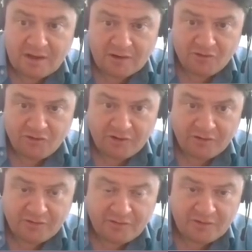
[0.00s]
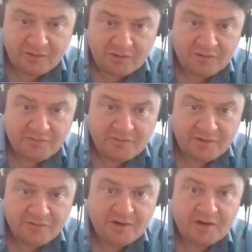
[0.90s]
countries. So there's a lot of
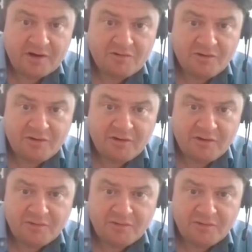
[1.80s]
different currencies